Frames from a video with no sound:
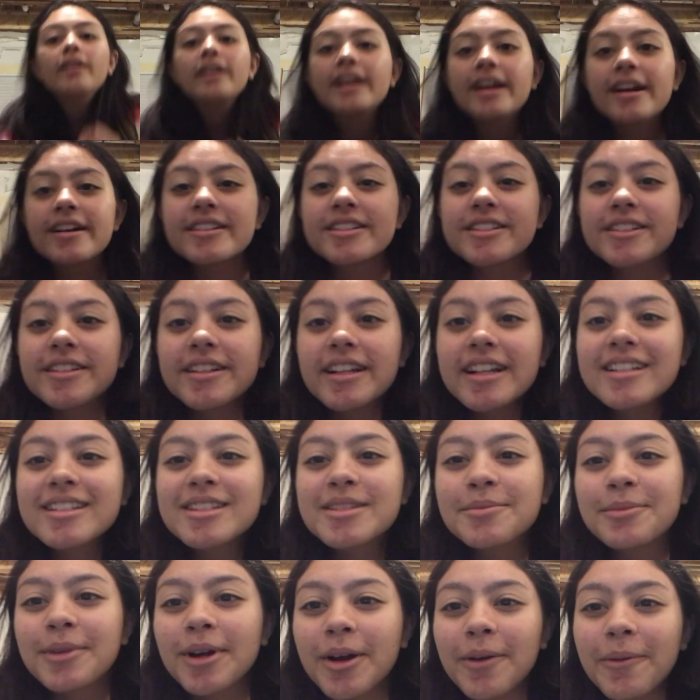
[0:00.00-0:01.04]
Okay, I'll see you guys
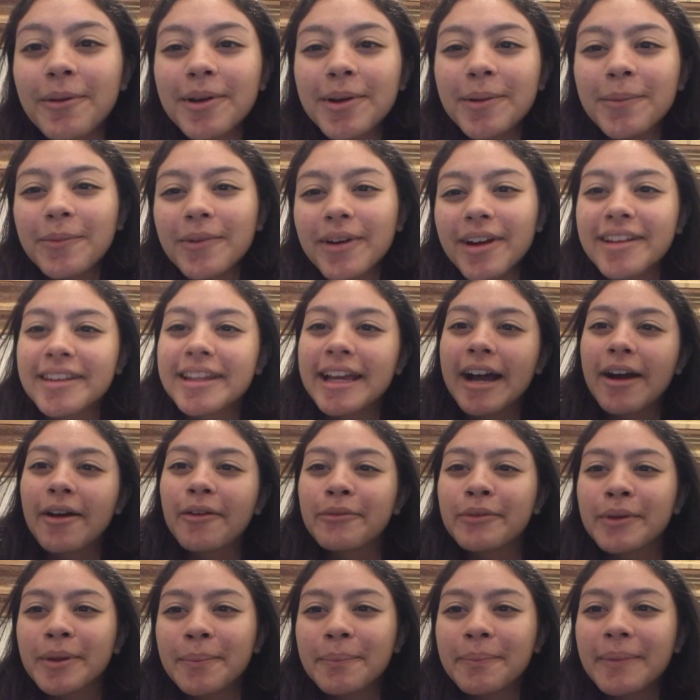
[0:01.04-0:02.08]
tomorrow when I'm wearing the
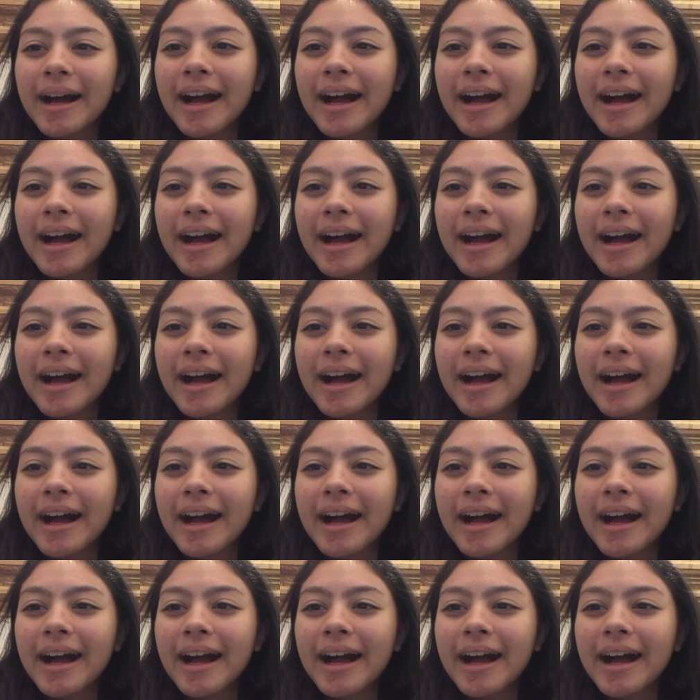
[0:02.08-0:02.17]
outfit.